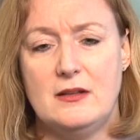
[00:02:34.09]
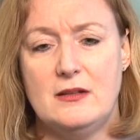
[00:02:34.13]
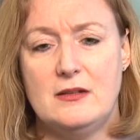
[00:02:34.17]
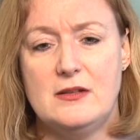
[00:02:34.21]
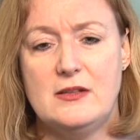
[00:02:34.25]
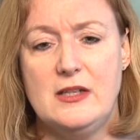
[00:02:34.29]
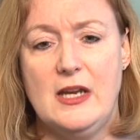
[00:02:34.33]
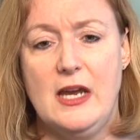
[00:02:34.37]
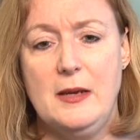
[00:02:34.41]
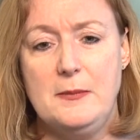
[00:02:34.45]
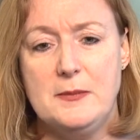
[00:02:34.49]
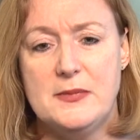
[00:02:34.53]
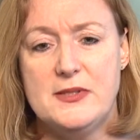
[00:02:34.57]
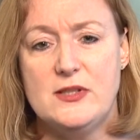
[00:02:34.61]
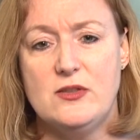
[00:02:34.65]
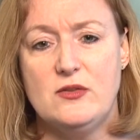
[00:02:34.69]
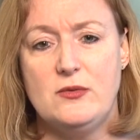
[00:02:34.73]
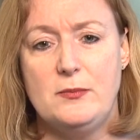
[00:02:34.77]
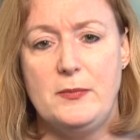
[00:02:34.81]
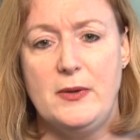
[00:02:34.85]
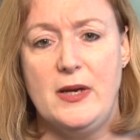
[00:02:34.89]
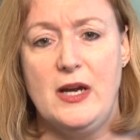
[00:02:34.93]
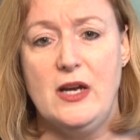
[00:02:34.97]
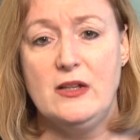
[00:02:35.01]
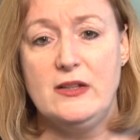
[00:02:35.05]
types
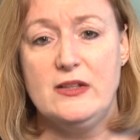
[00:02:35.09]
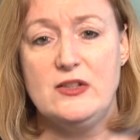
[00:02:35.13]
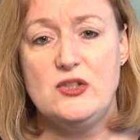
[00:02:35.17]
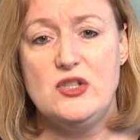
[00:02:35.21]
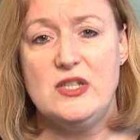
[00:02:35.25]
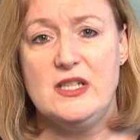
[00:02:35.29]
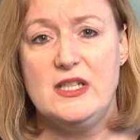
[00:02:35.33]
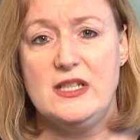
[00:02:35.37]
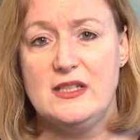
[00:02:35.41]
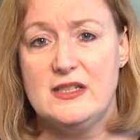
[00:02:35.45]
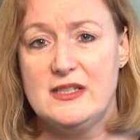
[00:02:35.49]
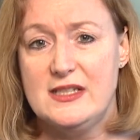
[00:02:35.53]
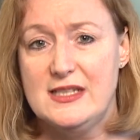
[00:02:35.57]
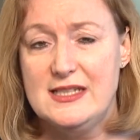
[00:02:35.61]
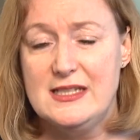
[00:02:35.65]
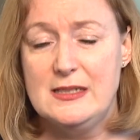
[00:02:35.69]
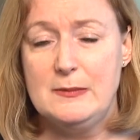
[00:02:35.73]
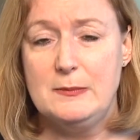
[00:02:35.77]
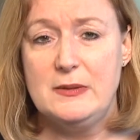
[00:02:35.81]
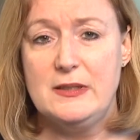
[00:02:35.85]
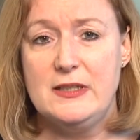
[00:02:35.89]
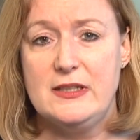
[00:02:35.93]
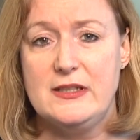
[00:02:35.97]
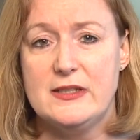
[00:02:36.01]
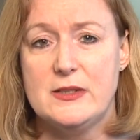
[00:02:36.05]
of biology and
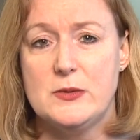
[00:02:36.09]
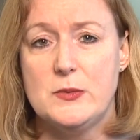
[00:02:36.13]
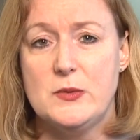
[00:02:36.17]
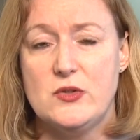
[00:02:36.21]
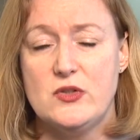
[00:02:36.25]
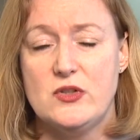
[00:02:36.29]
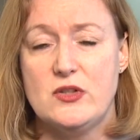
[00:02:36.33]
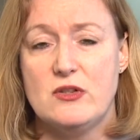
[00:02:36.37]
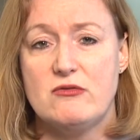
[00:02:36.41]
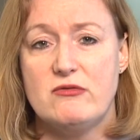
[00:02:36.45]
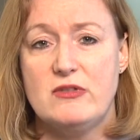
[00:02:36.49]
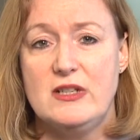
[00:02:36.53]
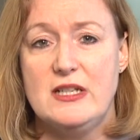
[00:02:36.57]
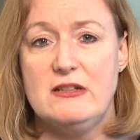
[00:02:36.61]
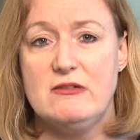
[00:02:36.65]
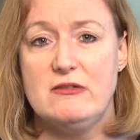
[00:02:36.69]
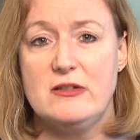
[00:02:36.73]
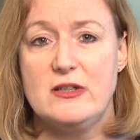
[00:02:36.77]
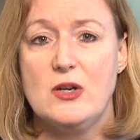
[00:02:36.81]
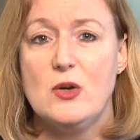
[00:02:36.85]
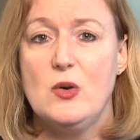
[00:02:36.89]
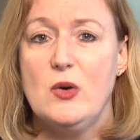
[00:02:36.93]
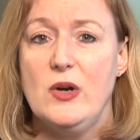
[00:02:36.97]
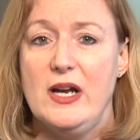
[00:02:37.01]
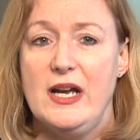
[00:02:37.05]
disciplines which are really
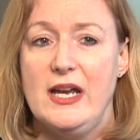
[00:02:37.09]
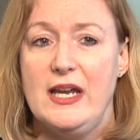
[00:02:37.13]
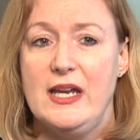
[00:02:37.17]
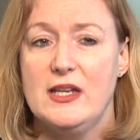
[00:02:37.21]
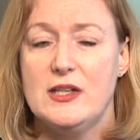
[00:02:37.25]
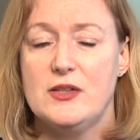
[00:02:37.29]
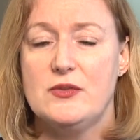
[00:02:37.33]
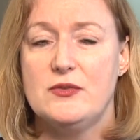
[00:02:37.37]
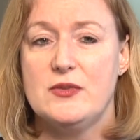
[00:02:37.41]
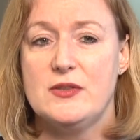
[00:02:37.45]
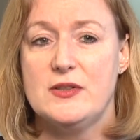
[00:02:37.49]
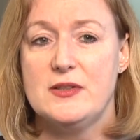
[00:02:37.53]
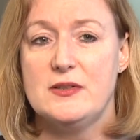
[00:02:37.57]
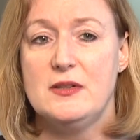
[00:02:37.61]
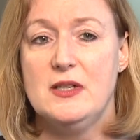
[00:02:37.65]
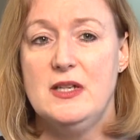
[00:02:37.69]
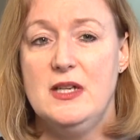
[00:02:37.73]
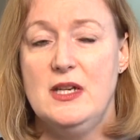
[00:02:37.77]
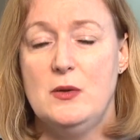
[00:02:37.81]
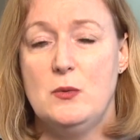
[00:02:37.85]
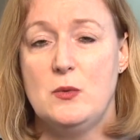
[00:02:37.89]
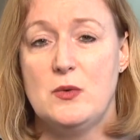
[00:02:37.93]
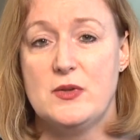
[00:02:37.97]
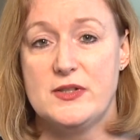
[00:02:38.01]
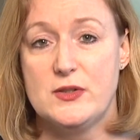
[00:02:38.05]
required for
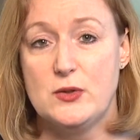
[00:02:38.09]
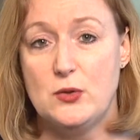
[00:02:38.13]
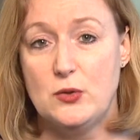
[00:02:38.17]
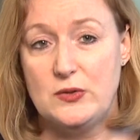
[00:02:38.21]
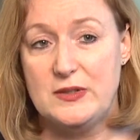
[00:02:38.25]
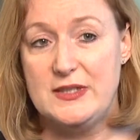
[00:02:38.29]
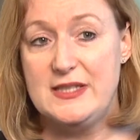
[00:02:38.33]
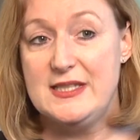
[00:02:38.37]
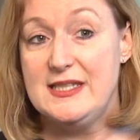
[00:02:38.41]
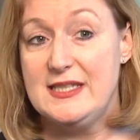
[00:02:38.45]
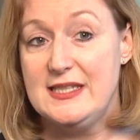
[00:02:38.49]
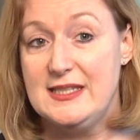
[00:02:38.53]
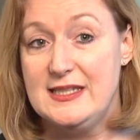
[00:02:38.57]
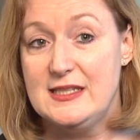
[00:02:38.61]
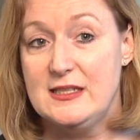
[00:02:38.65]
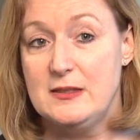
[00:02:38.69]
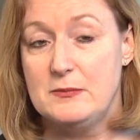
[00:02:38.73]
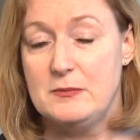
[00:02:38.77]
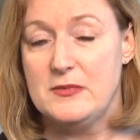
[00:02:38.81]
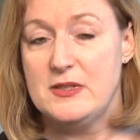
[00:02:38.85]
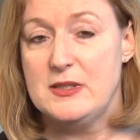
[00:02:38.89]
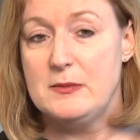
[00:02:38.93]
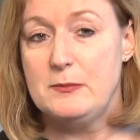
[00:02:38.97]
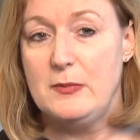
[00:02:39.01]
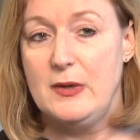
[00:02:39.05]
what's called
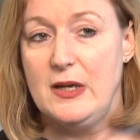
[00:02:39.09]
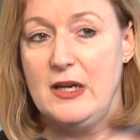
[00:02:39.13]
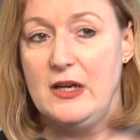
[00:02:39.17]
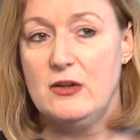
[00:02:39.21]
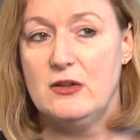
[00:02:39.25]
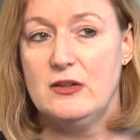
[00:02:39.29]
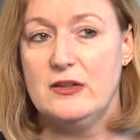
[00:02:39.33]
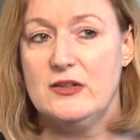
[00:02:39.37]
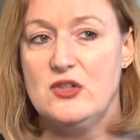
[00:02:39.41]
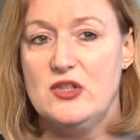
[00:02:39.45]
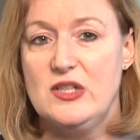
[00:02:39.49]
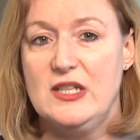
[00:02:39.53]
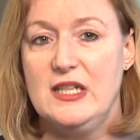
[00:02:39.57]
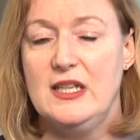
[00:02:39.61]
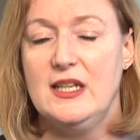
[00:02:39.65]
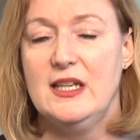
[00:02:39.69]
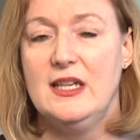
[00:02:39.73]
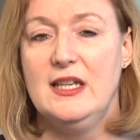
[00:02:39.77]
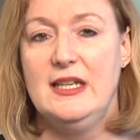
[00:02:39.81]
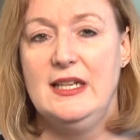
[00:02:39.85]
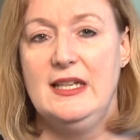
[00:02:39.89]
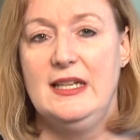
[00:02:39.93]
systems biology.